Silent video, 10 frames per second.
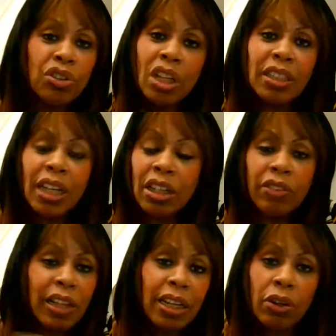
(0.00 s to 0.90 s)
Not none of
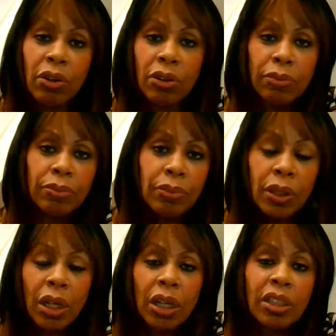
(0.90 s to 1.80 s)
that lot,
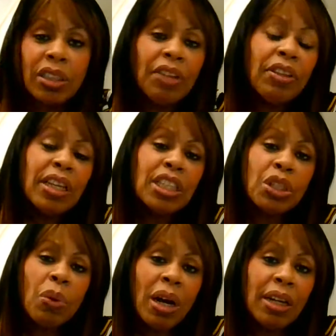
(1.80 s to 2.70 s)
because I think he's
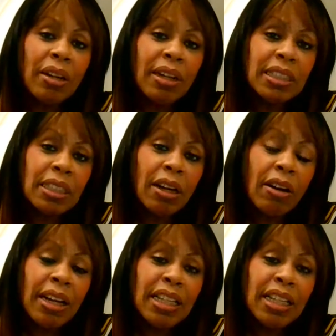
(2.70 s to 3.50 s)
quite a nice guy.